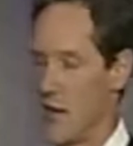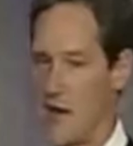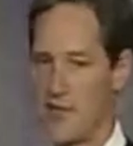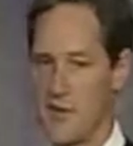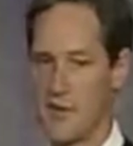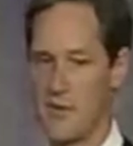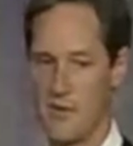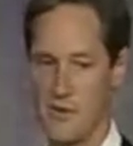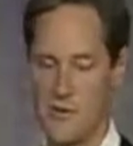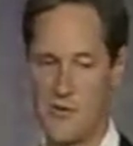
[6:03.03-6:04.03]
I think
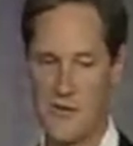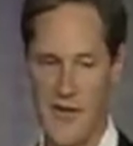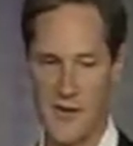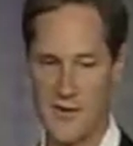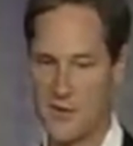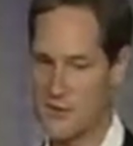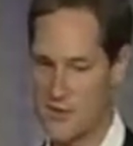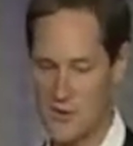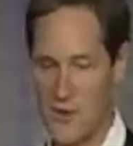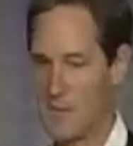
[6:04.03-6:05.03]

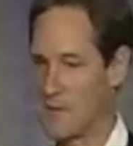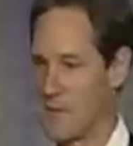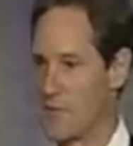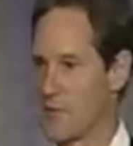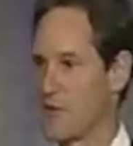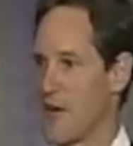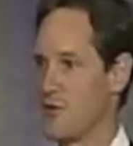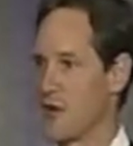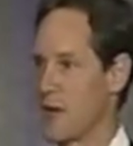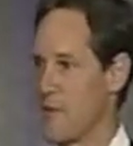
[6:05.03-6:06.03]
disrupting people is fine.
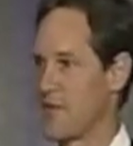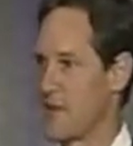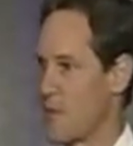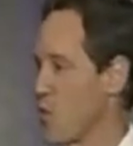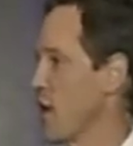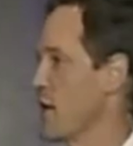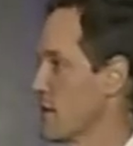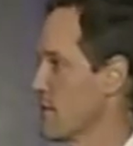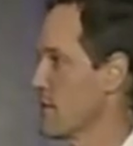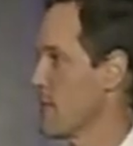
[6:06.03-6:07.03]
You've got to make them
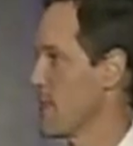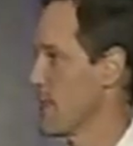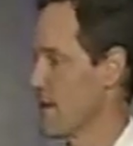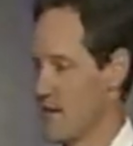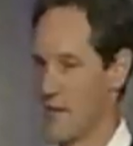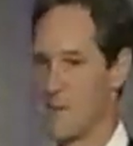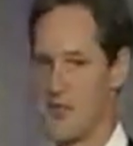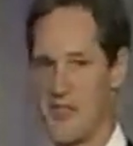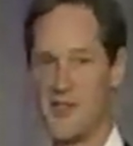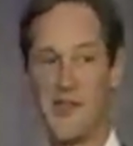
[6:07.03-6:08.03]
aware.
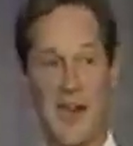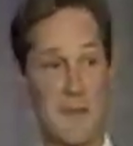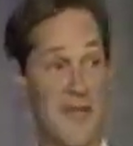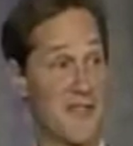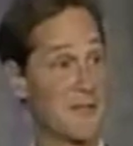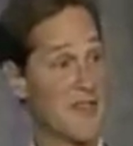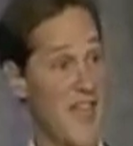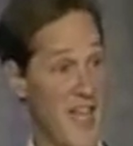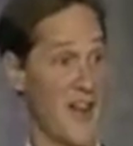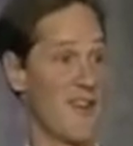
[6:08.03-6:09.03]
But then you've got to make them
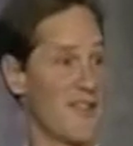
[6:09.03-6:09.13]
care.